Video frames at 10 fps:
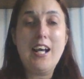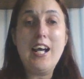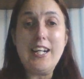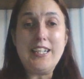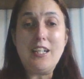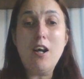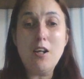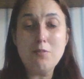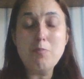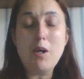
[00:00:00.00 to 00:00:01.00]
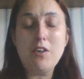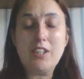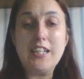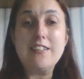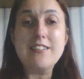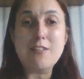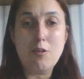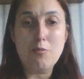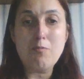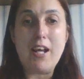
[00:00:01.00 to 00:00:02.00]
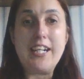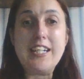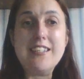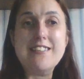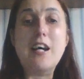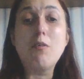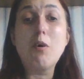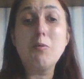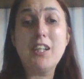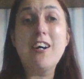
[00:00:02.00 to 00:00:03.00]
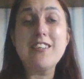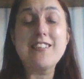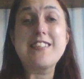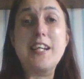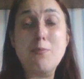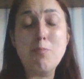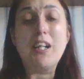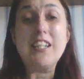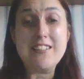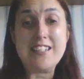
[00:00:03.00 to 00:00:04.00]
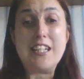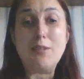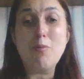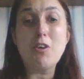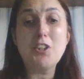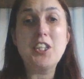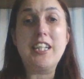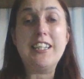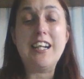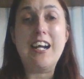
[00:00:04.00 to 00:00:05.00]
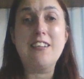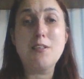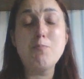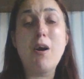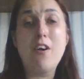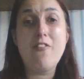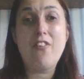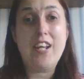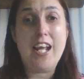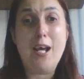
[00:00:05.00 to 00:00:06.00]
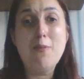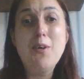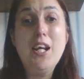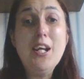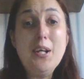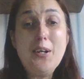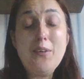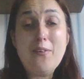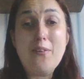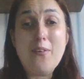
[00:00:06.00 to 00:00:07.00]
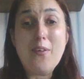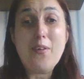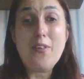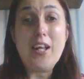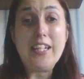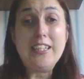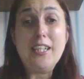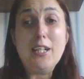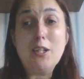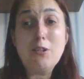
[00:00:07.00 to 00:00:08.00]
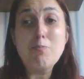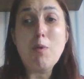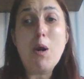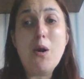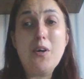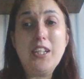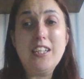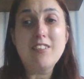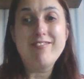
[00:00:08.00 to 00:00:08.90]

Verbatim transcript: a home bargains update so I would like to say please keep watching and bye for now thank you bye